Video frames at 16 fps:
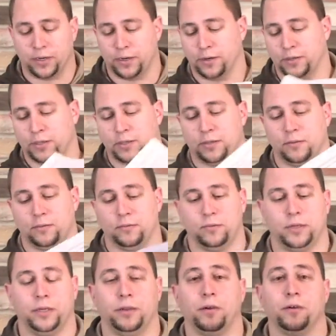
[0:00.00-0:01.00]
Here's,
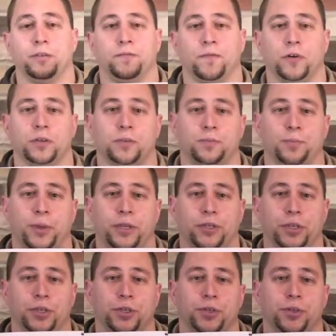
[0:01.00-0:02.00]
the first page
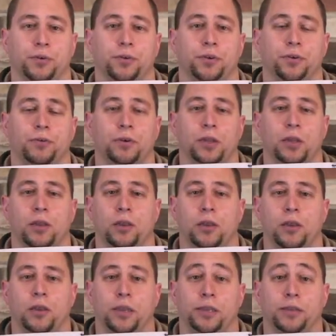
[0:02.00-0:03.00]
I just showed you,
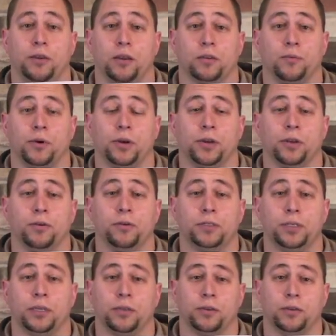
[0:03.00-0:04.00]
he talked about an
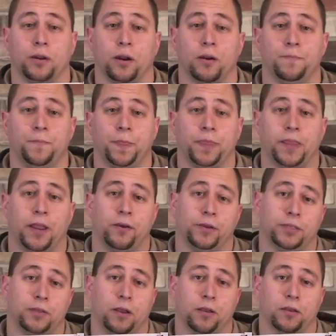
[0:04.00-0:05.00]
acoustic guitar. Now
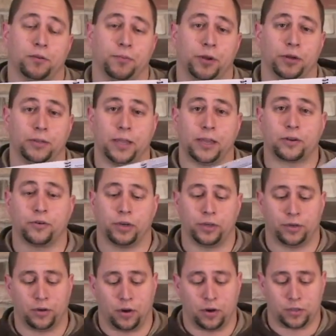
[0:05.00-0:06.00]
he's talking about an electric
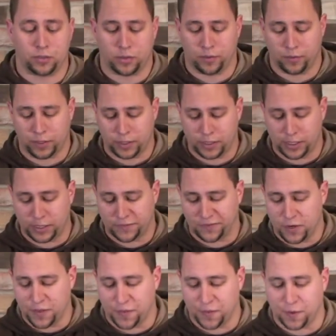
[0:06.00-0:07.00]
guitar. So he's
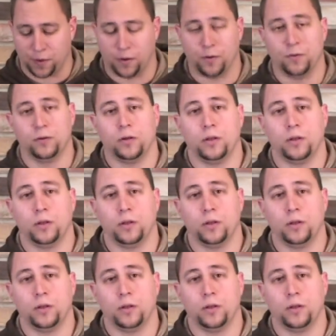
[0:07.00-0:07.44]
very thorough.